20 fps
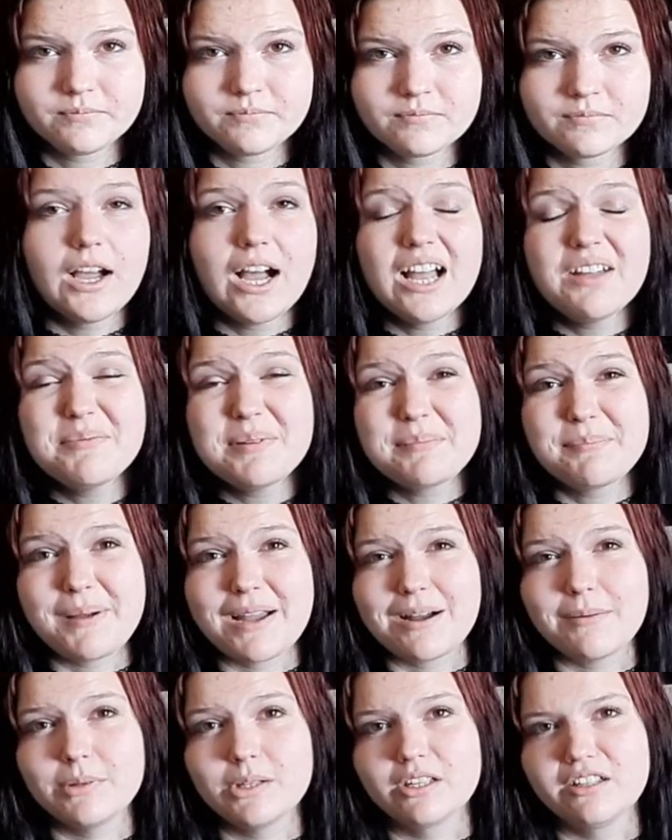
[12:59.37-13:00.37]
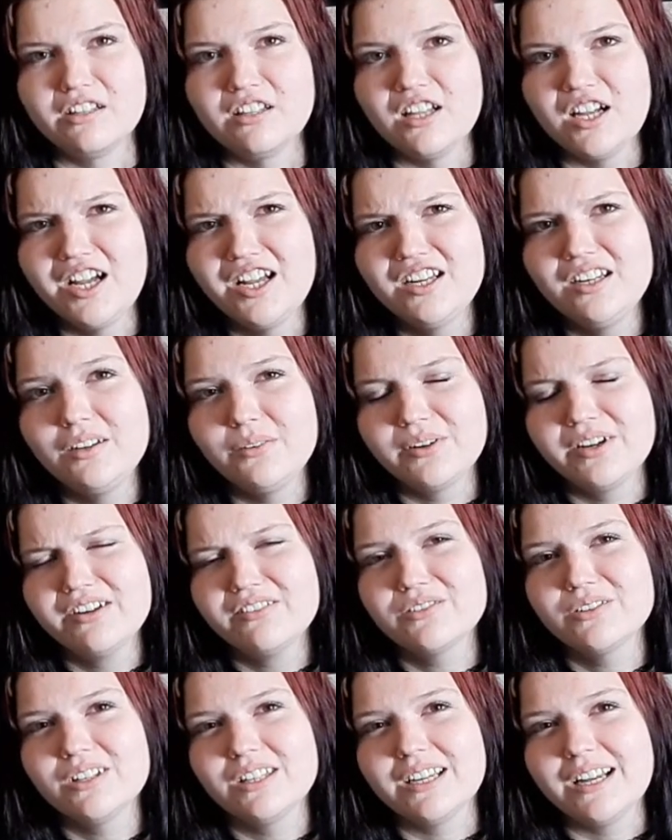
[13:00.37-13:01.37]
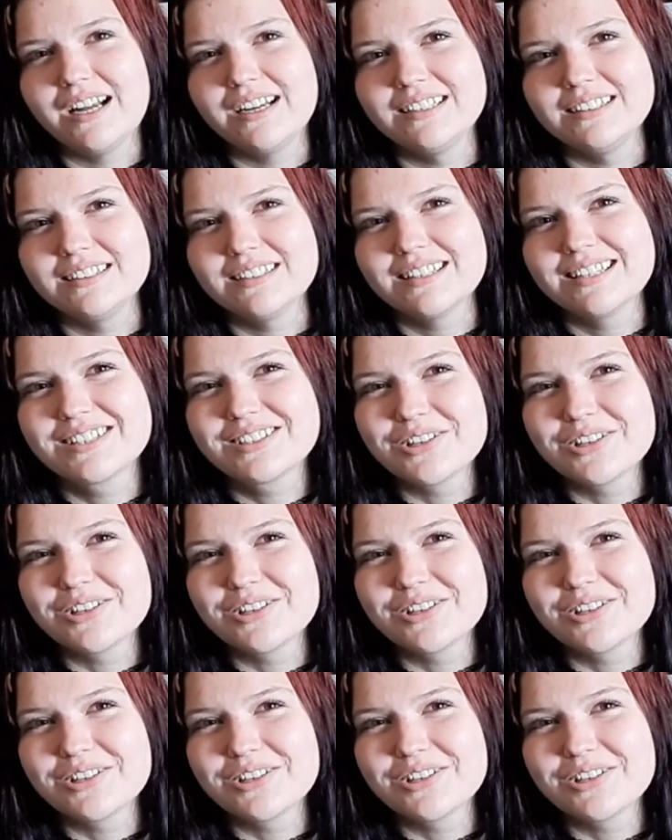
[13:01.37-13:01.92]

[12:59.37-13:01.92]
Now, I've been babbling a lot, and we haven't really gotten into this,